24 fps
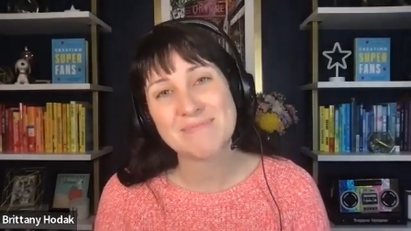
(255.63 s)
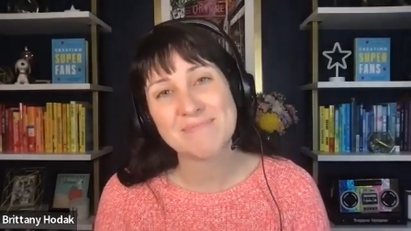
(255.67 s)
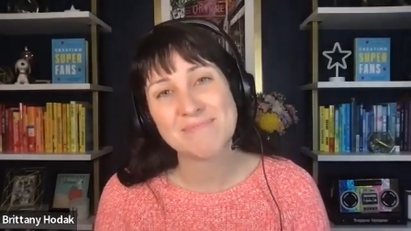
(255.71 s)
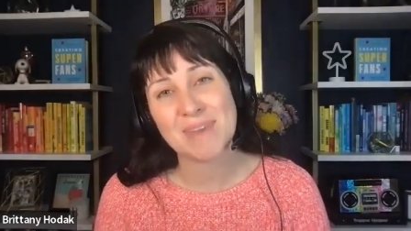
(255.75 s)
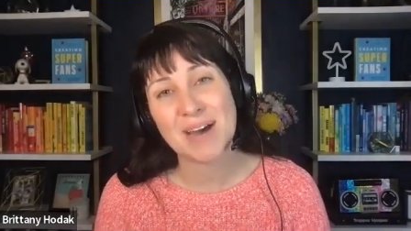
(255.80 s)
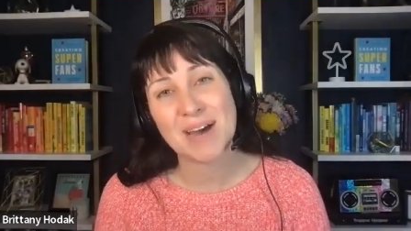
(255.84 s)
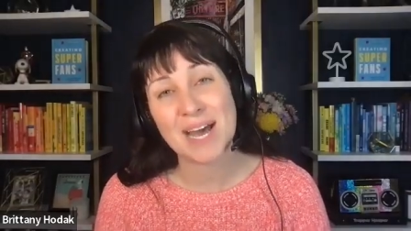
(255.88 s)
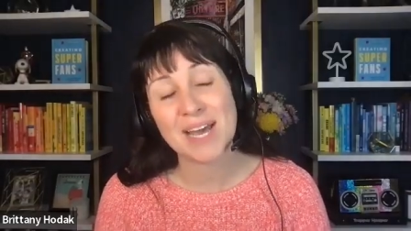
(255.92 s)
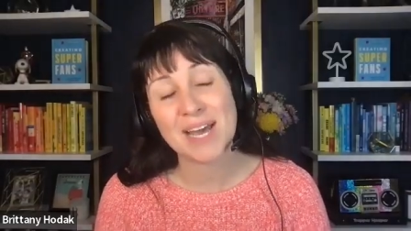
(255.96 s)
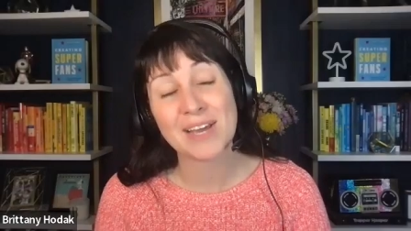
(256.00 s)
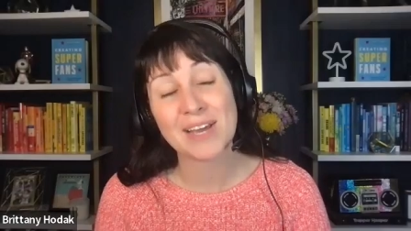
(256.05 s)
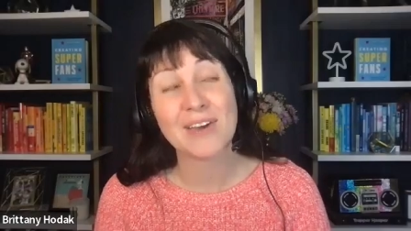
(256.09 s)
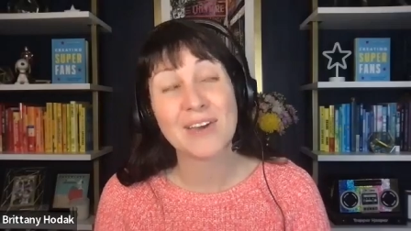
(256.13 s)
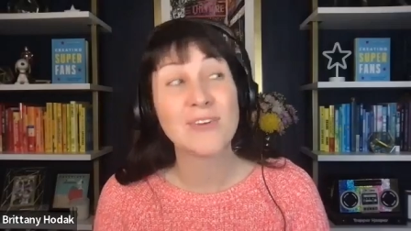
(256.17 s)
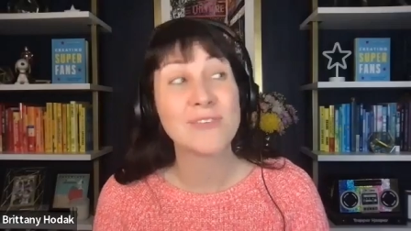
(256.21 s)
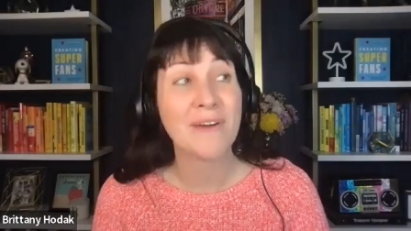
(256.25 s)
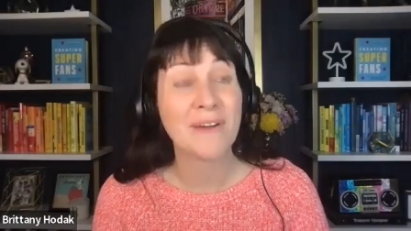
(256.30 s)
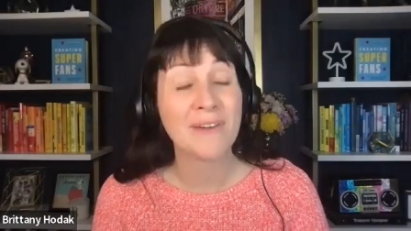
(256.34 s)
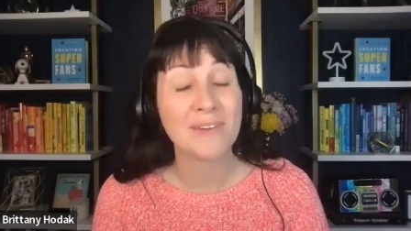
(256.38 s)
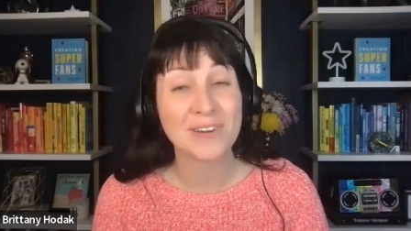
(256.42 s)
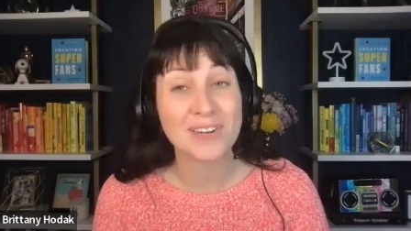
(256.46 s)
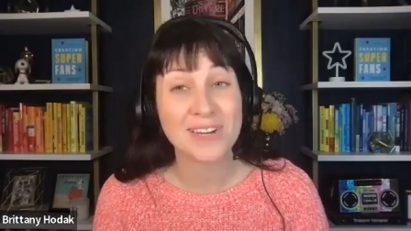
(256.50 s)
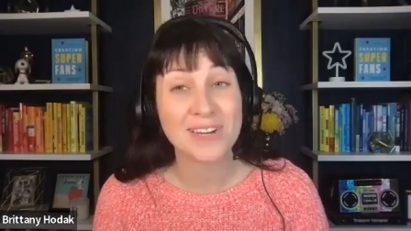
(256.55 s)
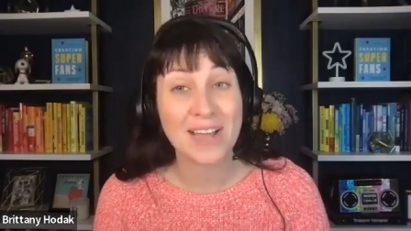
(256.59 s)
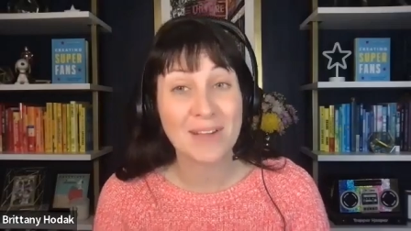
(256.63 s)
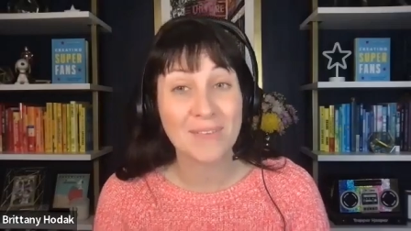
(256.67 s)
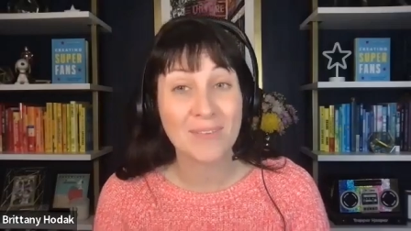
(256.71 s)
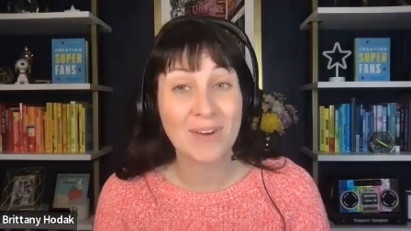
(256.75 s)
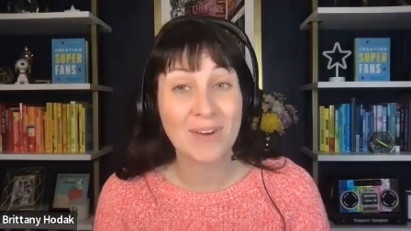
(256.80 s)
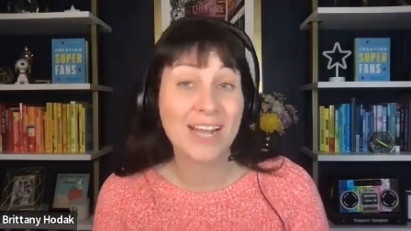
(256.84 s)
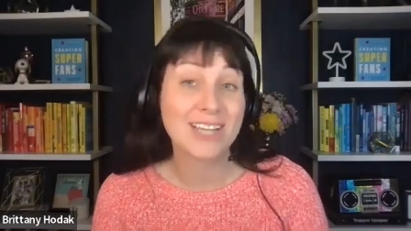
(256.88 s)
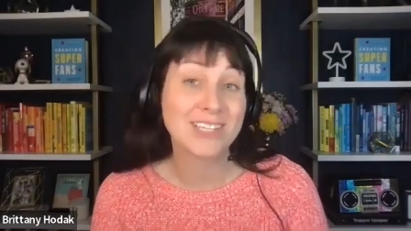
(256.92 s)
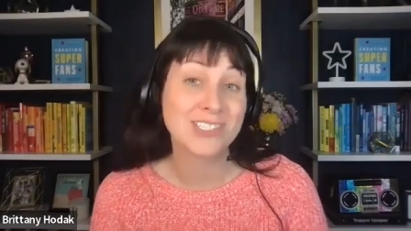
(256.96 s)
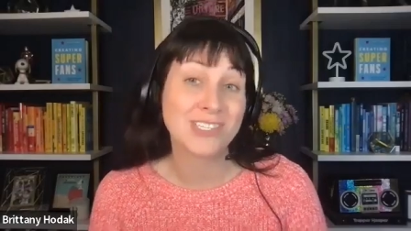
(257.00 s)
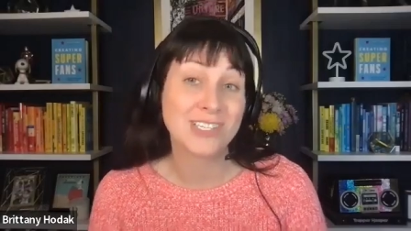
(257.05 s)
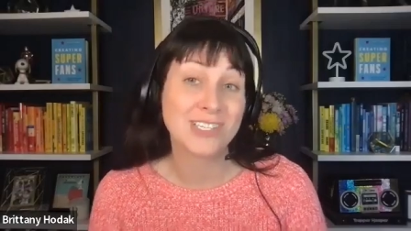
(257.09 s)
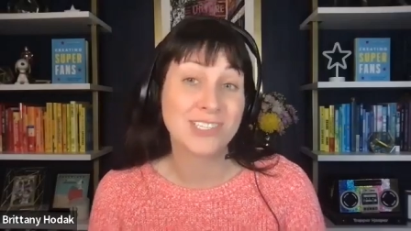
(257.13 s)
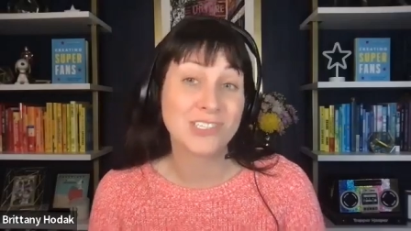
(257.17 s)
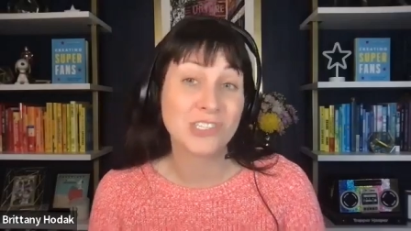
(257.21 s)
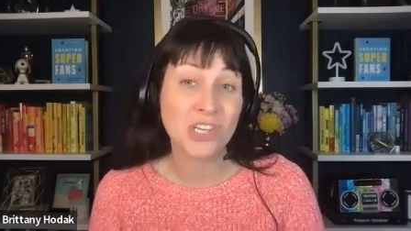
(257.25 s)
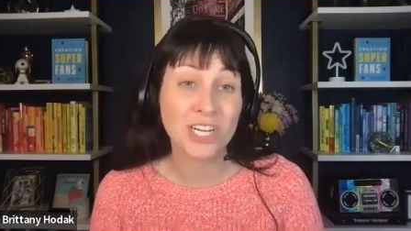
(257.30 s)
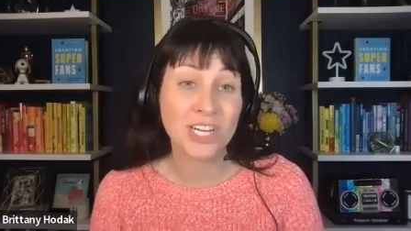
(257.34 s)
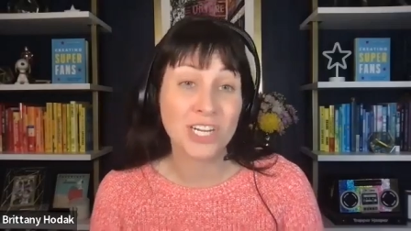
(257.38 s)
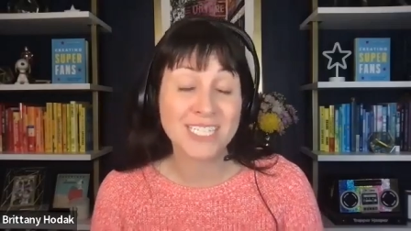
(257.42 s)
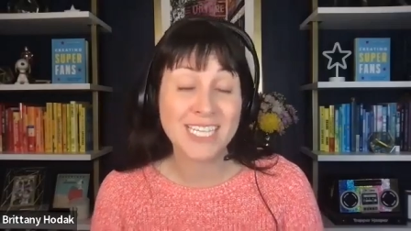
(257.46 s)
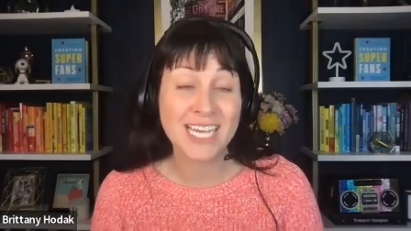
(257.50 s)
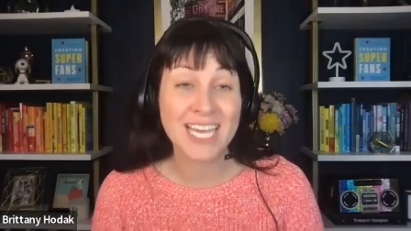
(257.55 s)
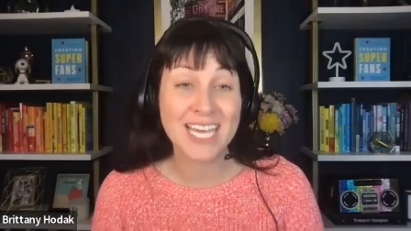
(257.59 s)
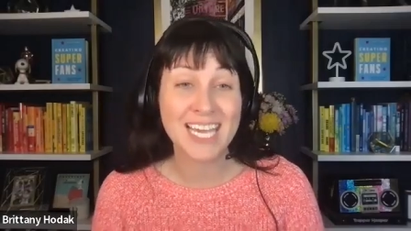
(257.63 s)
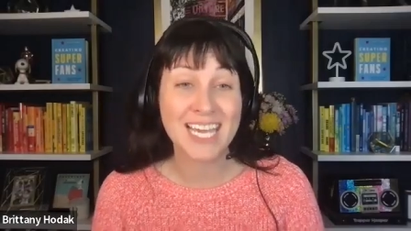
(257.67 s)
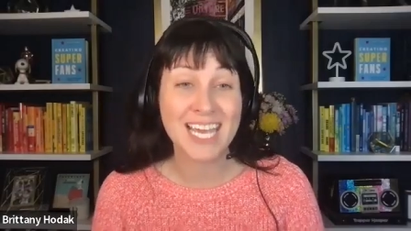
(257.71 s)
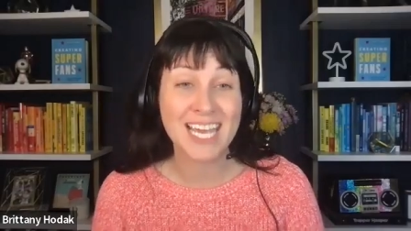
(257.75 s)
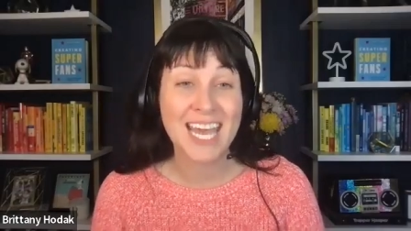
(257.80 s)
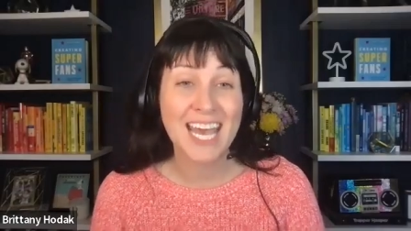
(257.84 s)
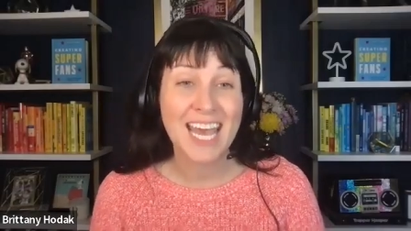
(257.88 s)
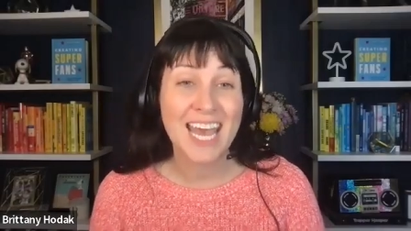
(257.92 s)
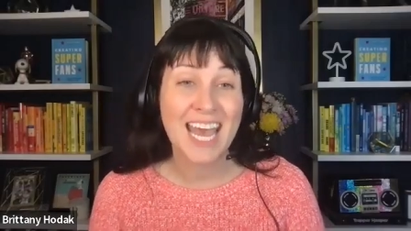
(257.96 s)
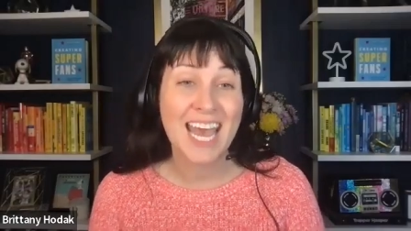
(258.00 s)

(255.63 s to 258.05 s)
My co-founder and I were actually on Shark Tank